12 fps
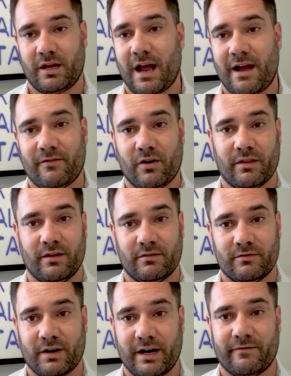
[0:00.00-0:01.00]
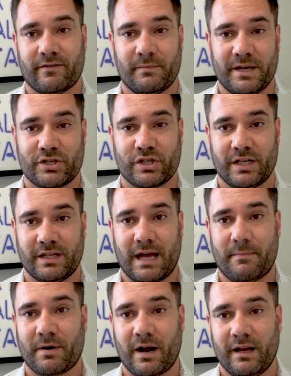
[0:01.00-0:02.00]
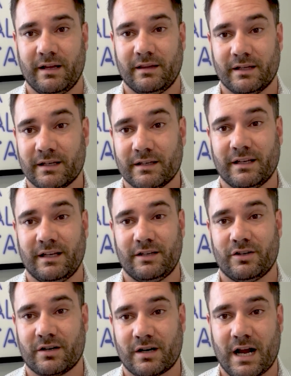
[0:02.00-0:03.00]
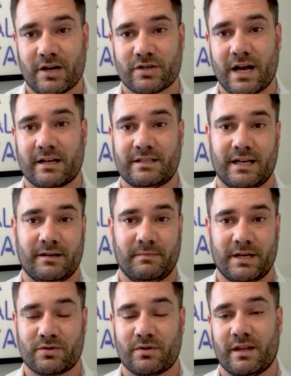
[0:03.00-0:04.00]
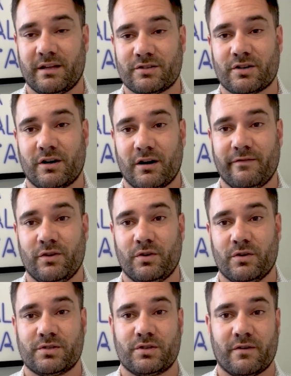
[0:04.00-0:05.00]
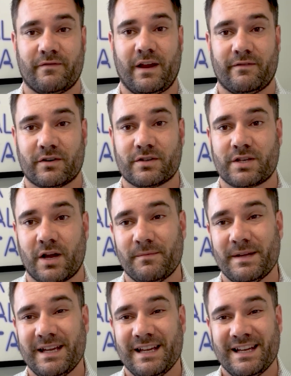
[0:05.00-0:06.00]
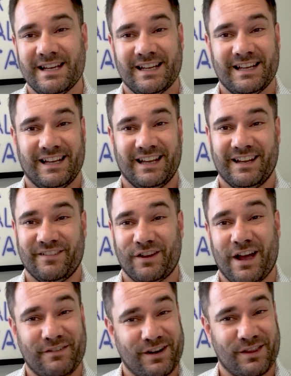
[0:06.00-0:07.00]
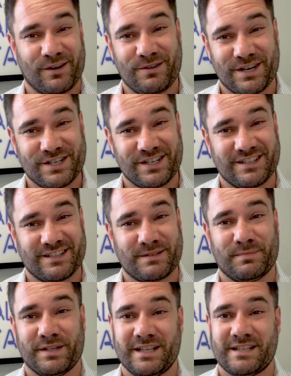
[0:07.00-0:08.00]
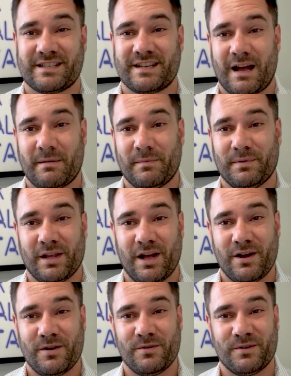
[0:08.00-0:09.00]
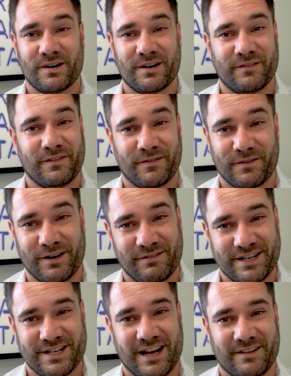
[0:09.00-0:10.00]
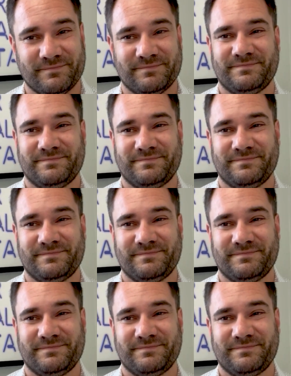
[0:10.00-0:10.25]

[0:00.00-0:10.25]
you have all the right information in your contract, and make sure that attorney review goes in your favor. So if you have any other questions, please comment below or feel free to reach out.